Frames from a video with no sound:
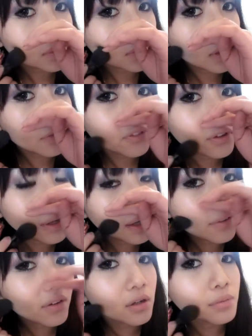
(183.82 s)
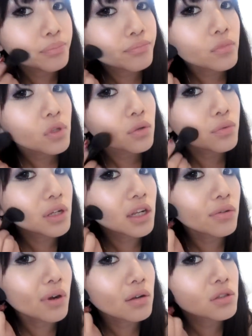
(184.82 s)
if you have really
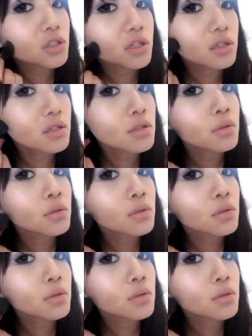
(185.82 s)
round cheeks.